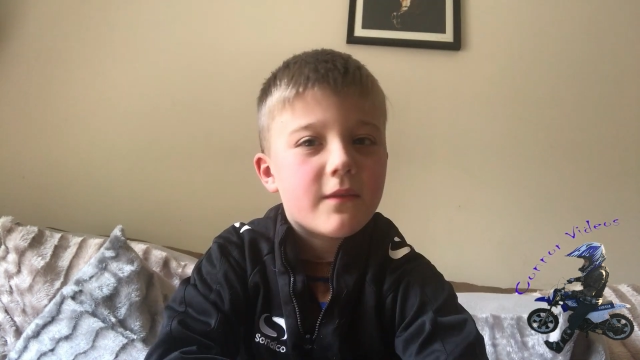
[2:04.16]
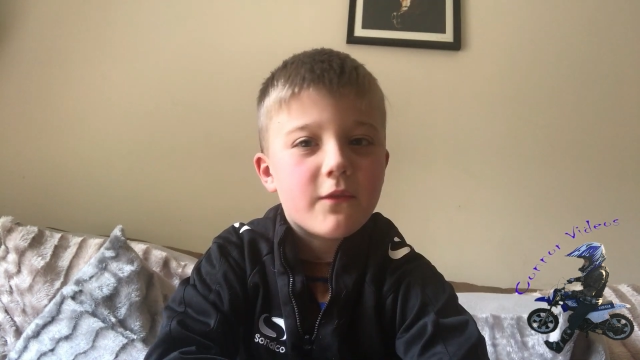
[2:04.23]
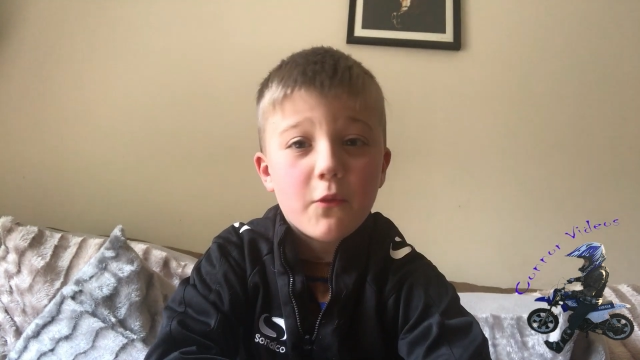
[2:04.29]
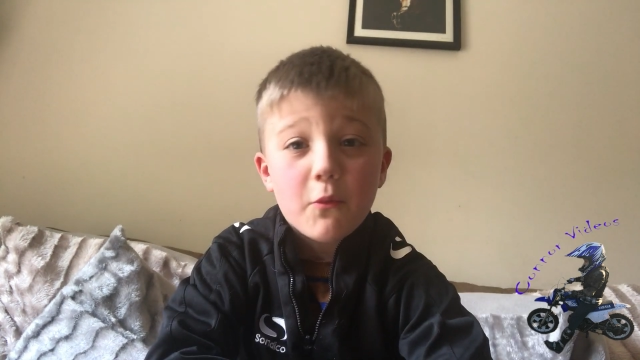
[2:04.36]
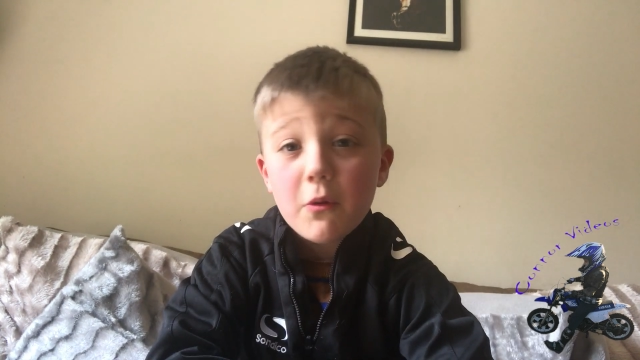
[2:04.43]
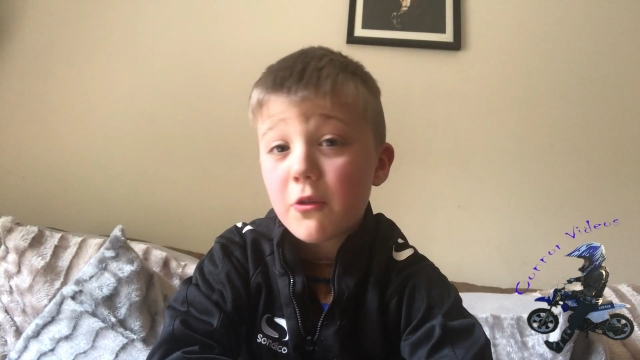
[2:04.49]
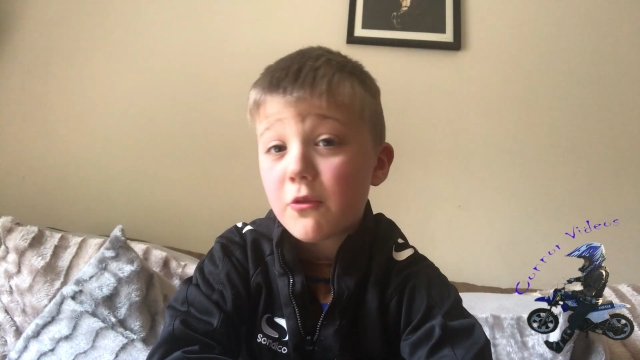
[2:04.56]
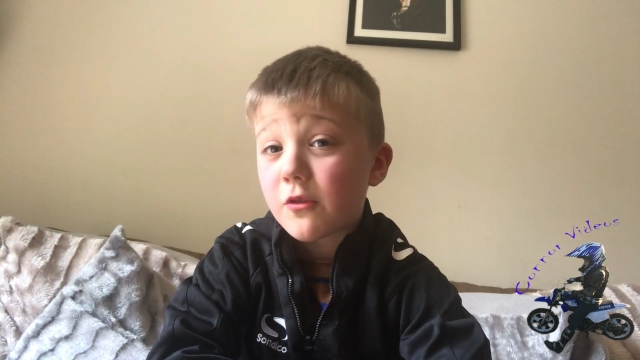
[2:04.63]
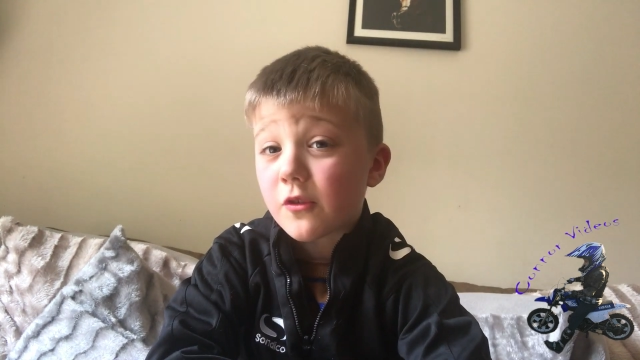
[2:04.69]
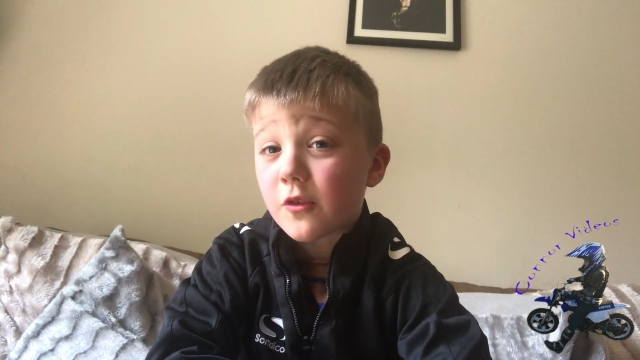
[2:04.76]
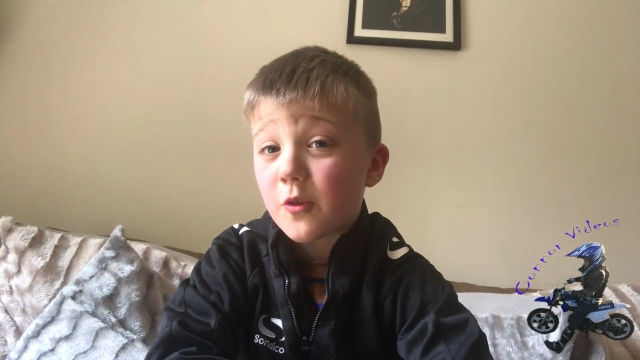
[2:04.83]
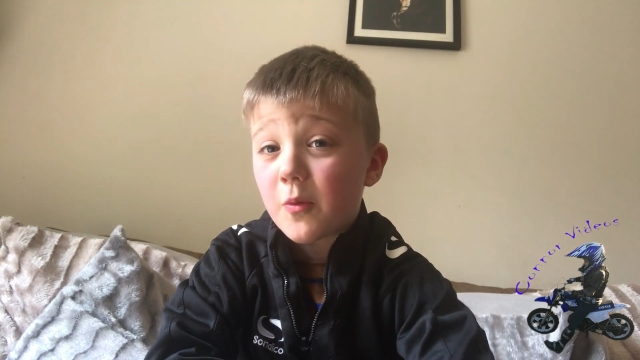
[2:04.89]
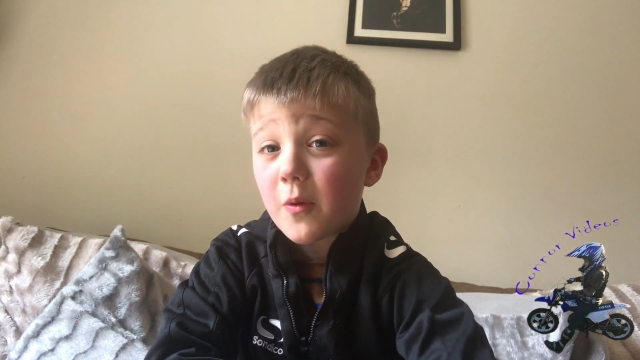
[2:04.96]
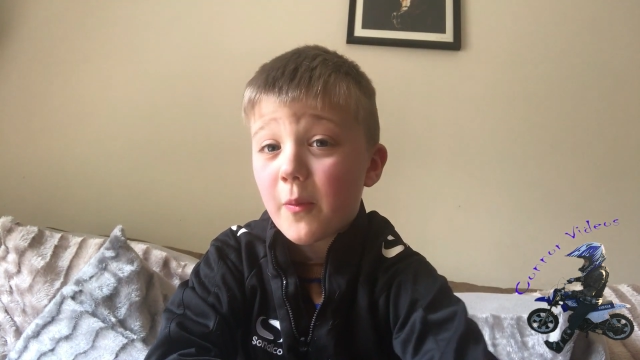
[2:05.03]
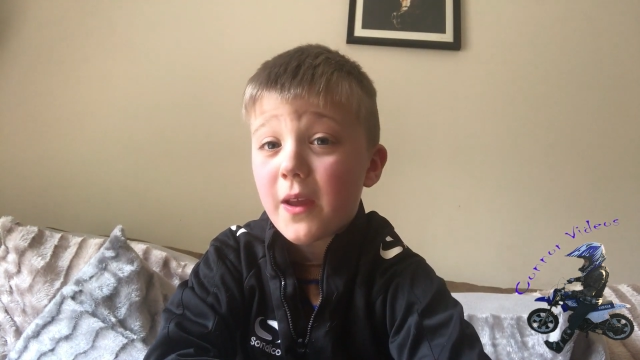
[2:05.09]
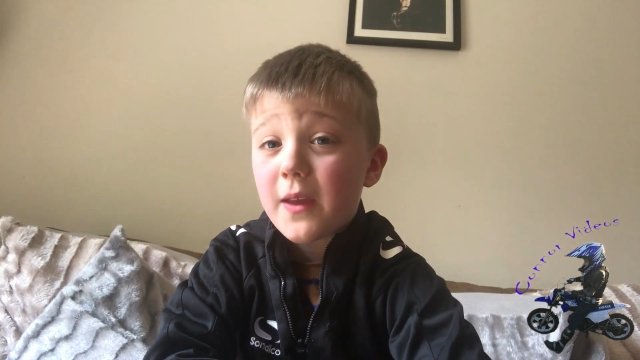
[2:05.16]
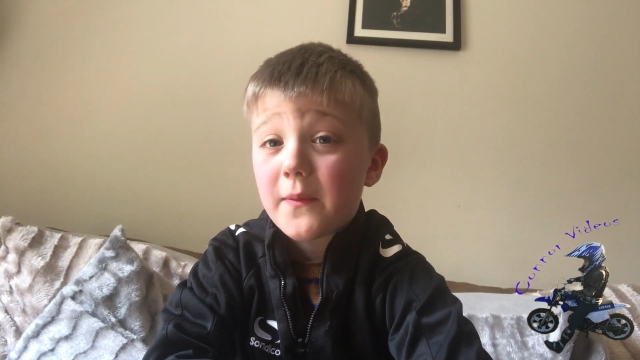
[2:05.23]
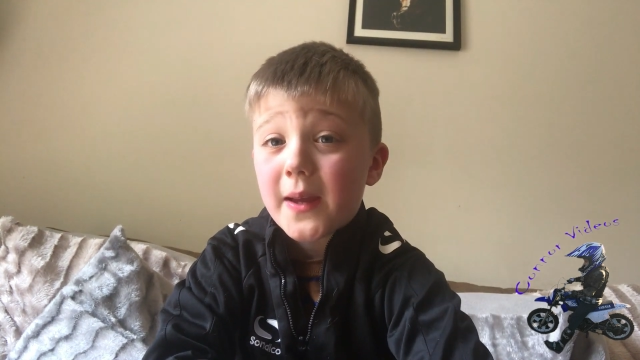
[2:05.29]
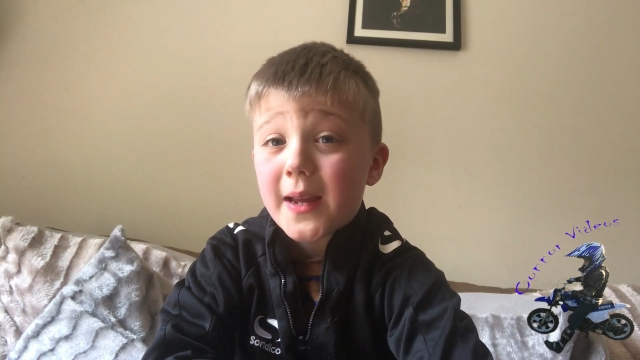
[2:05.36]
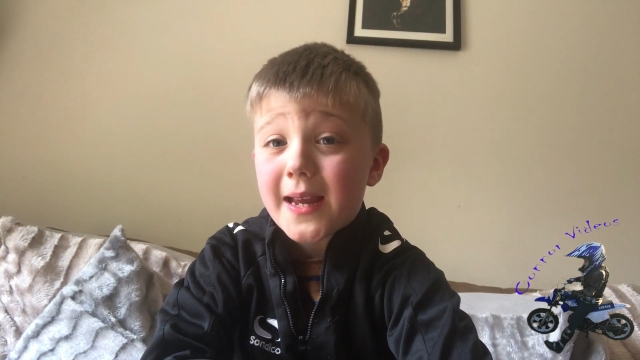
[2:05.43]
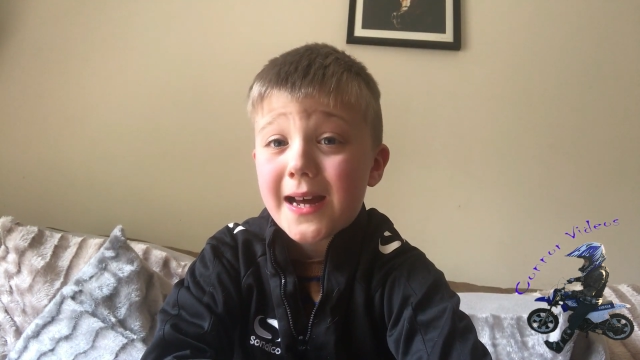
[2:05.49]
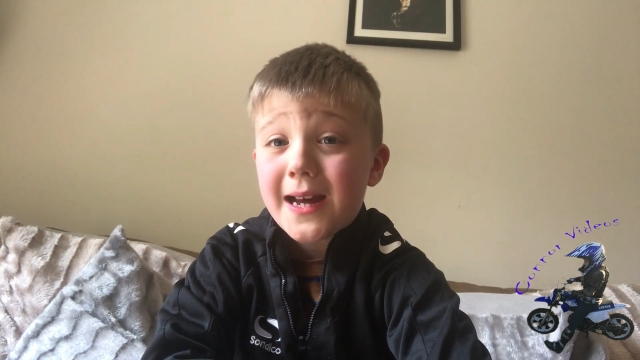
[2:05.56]
If the weather was good, we might
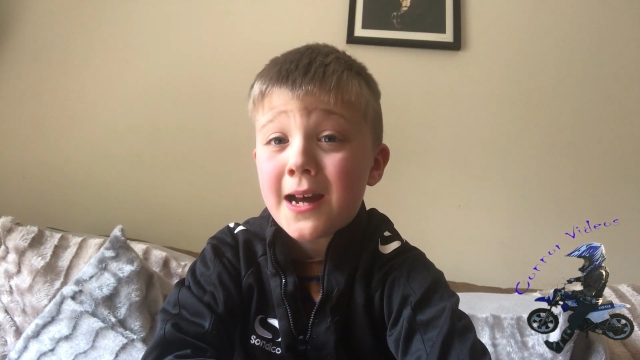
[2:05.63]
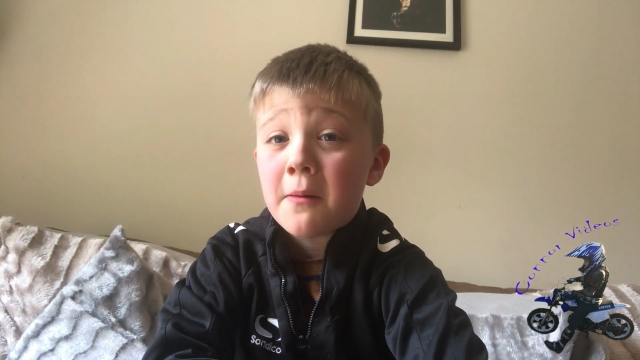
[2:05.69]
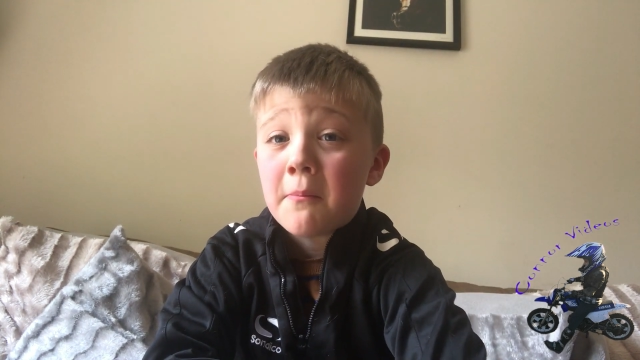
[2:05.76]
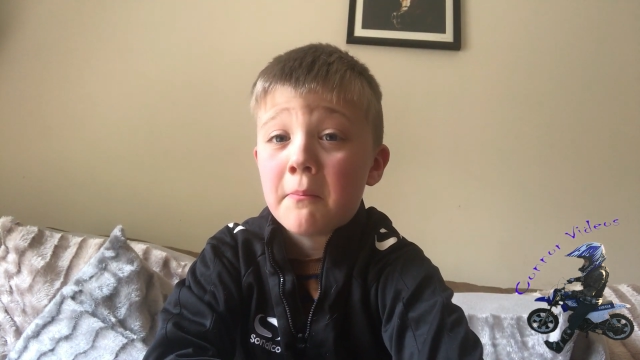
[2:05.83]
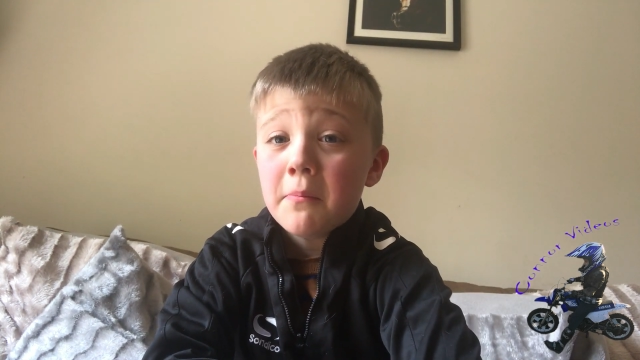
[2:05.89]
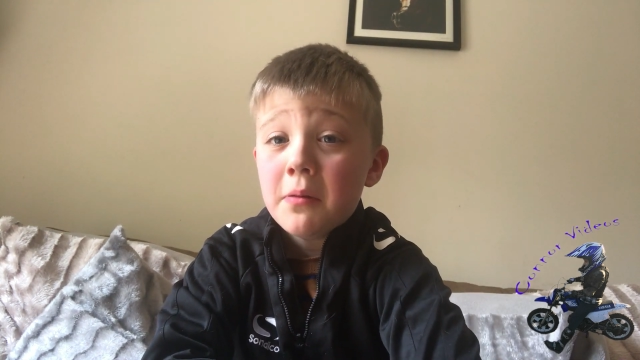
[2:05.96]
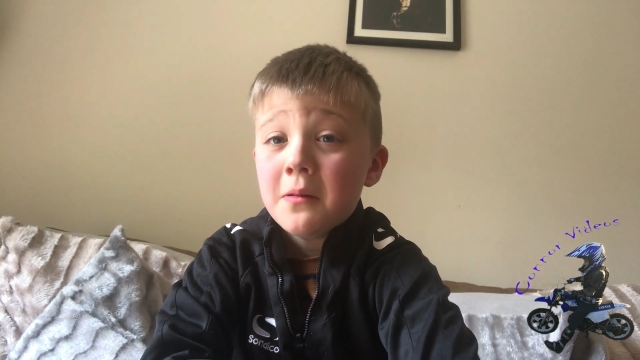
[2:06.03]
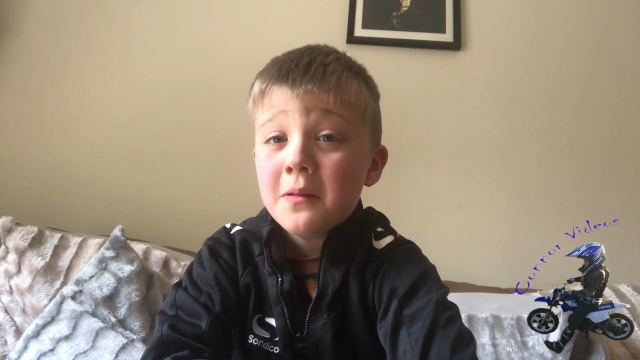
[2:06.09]
even camp.